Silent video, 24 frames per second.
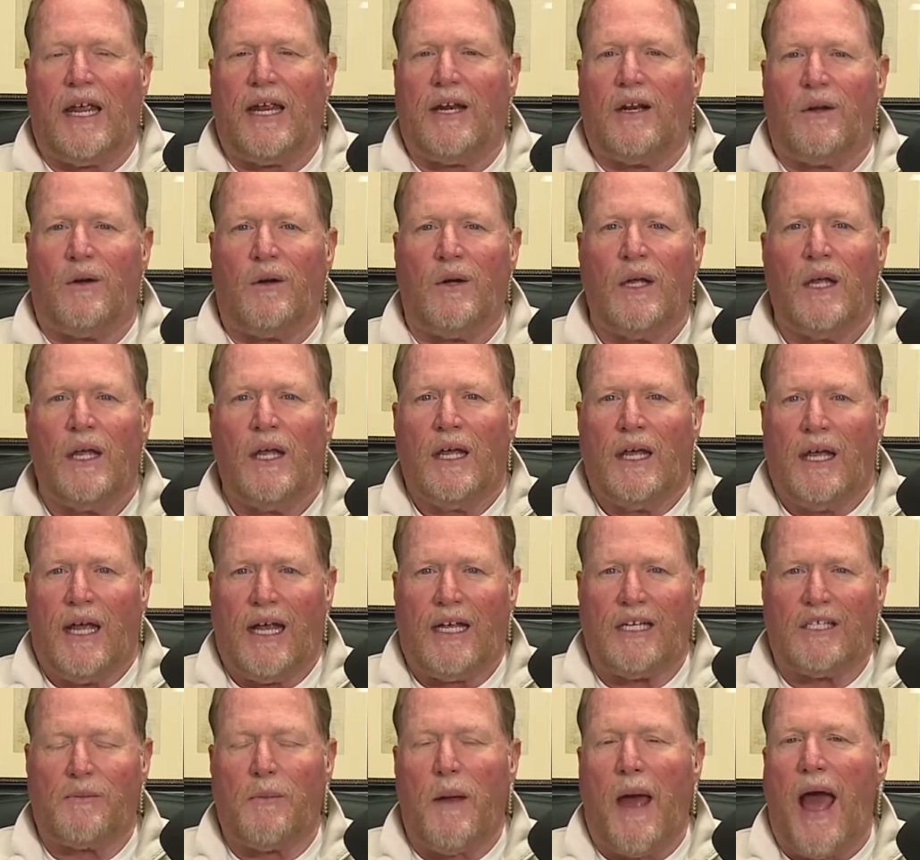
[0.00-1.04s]
NATO
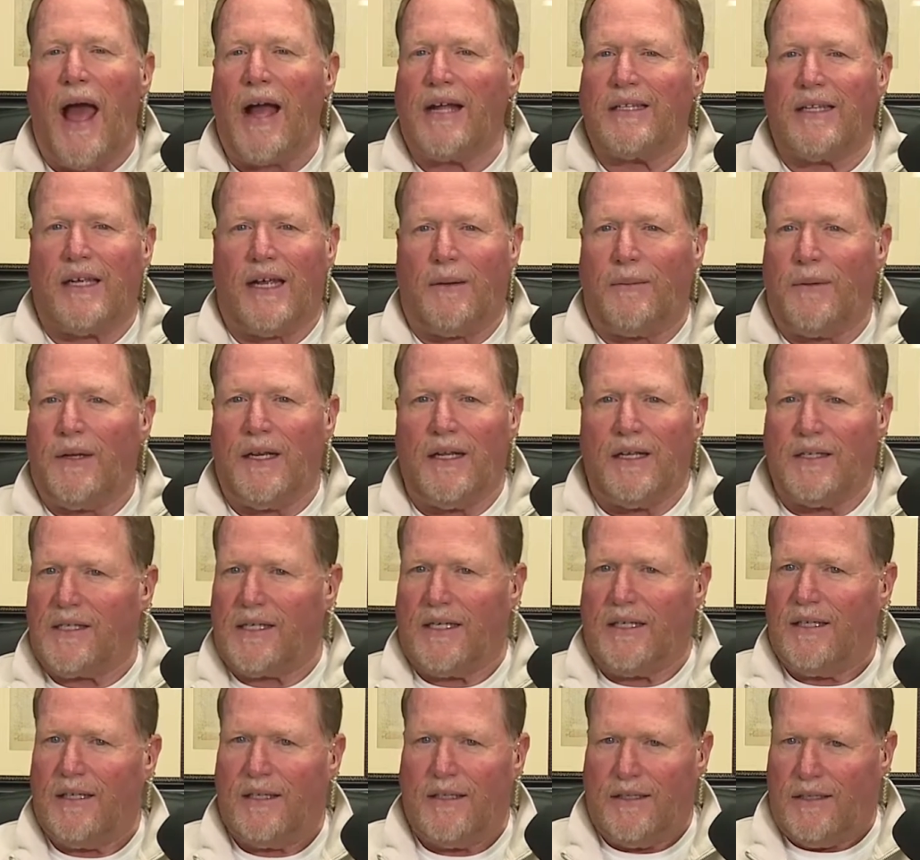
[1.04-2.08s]
has backed them. It
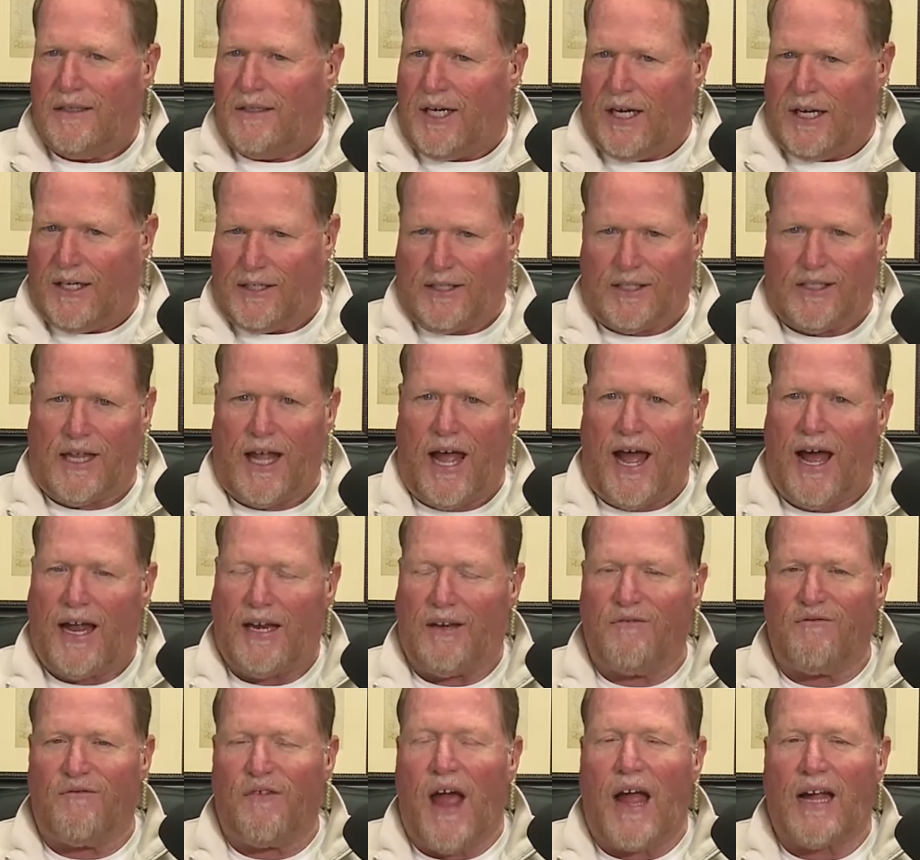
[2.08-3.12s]
isn't just
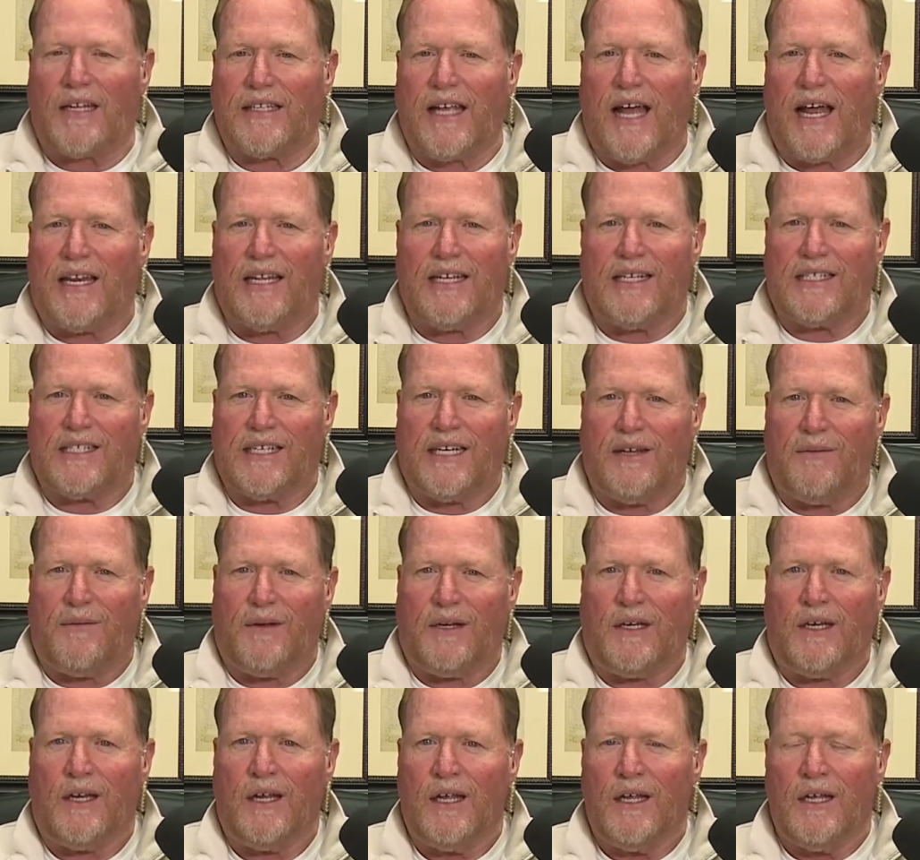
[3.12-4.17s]
that. In fact, that isn't
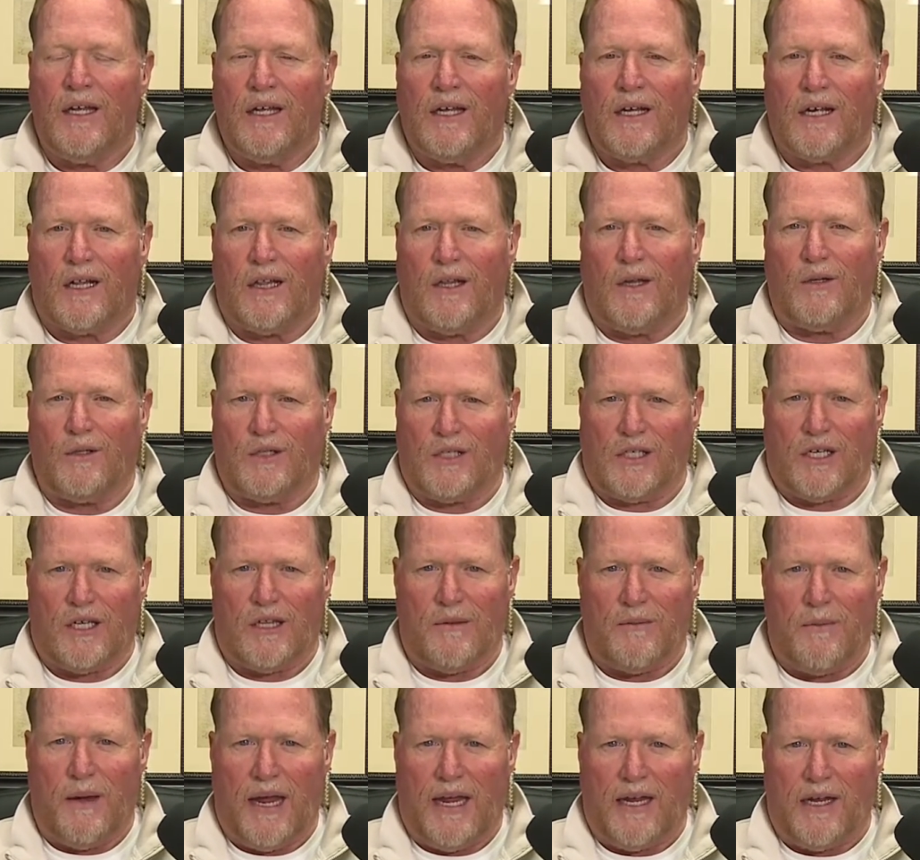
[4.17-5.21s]
even close to
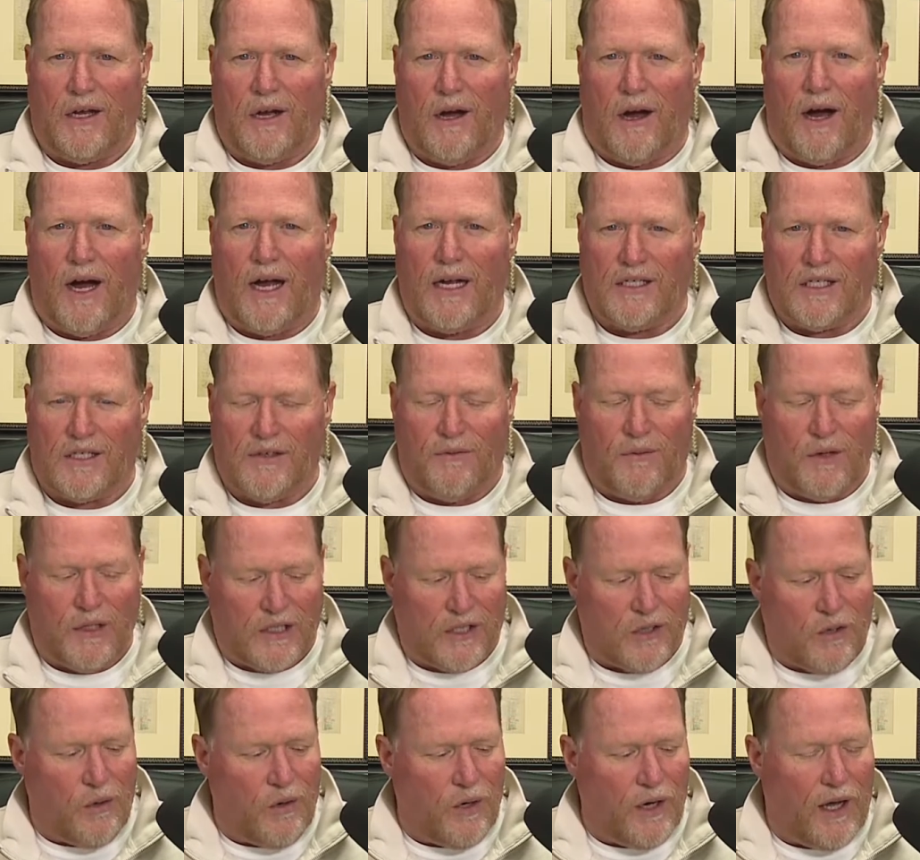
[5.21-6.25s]
the main cause of
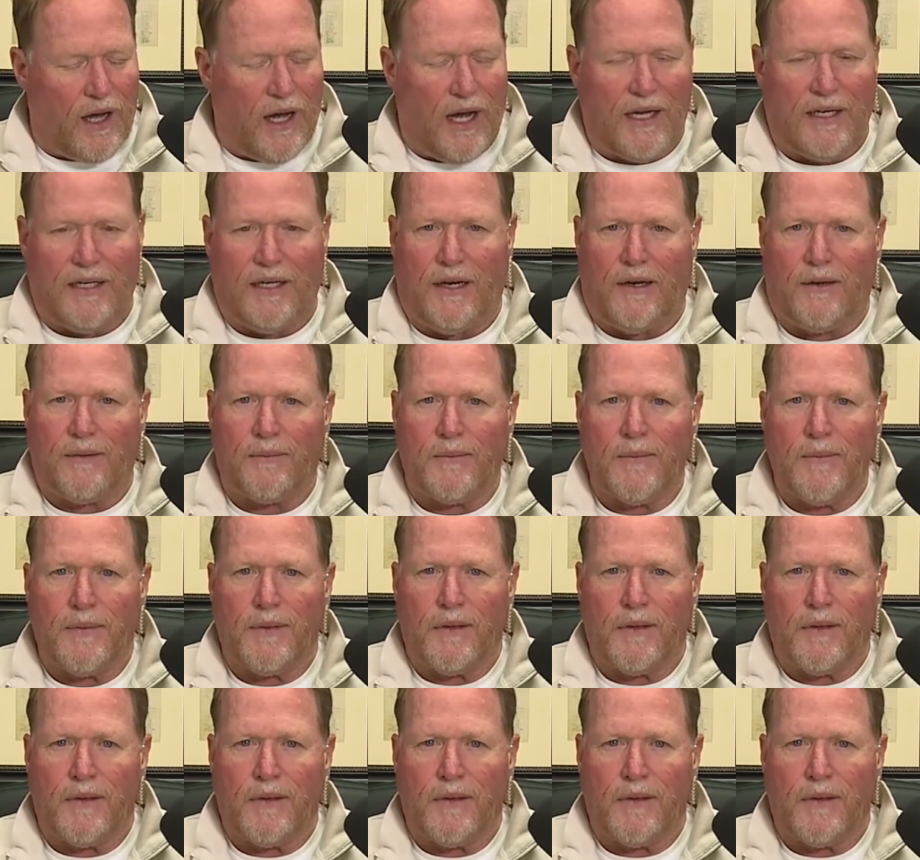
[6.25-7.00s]
what's going on here.